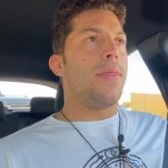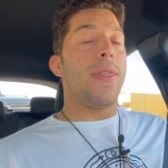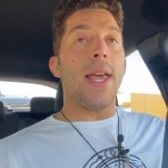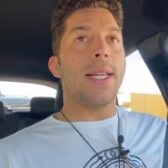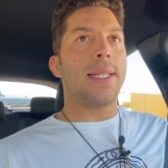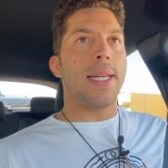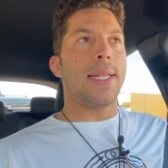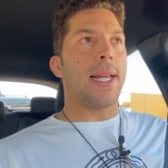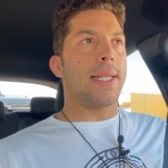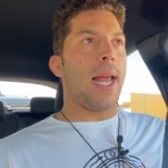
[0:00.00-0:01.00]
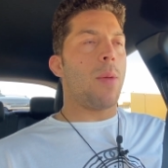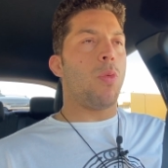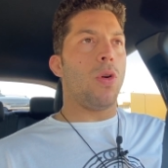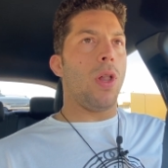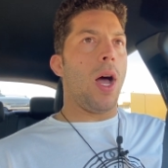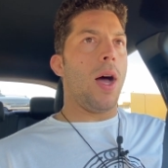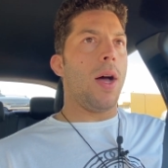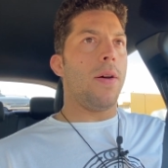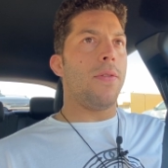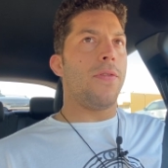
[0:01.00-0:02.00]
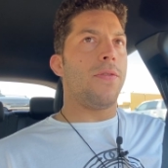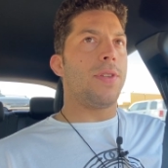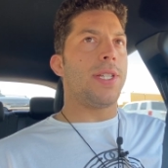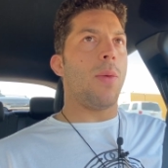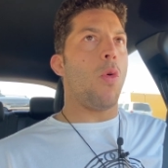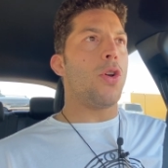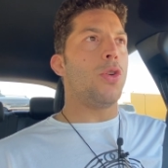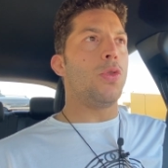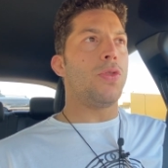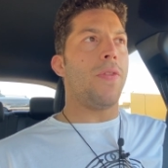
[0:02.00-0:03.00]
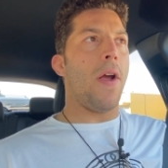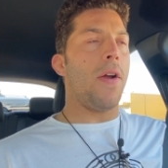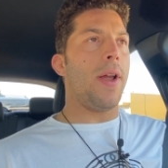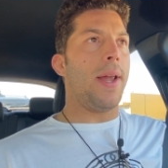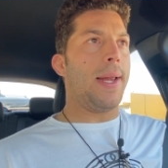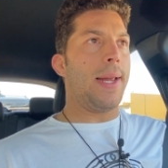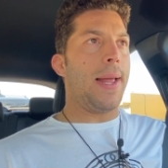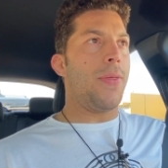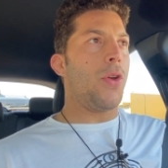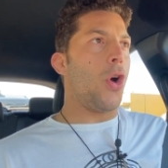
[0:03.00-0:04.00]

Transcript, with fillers: This is an example of someone who's very in their